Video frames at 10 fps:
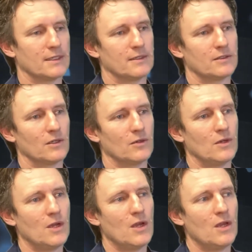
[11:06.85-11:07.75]
So
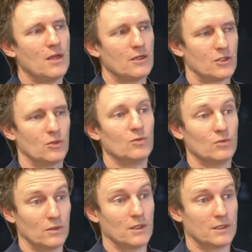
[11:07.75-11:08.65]
to
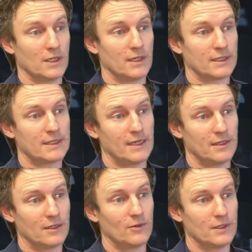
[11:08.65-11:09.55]
a certain extent
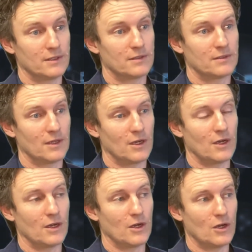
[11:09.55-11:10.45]
there is
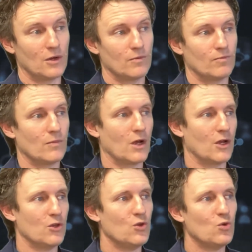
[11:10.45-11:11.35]
a
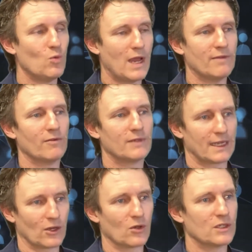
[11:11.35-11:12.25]
new wave of
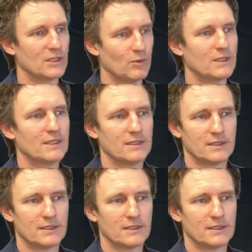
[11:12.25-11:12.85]
technology which has